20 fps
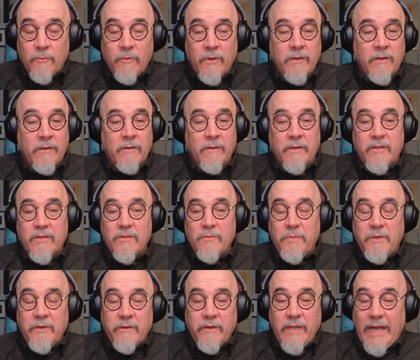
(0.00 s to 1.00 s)

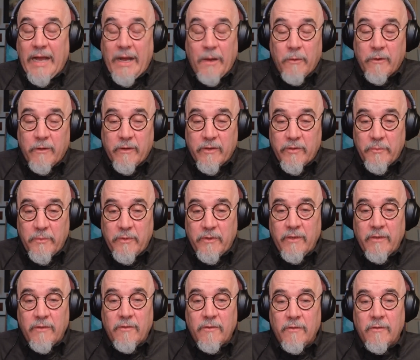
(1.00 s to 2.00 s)
how our
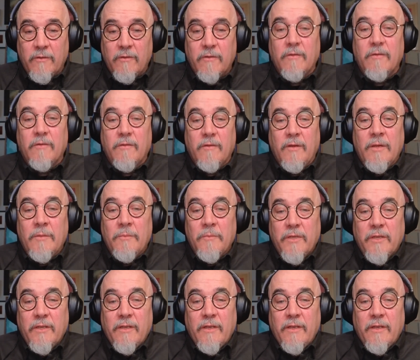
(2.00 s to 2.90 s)
experiences shape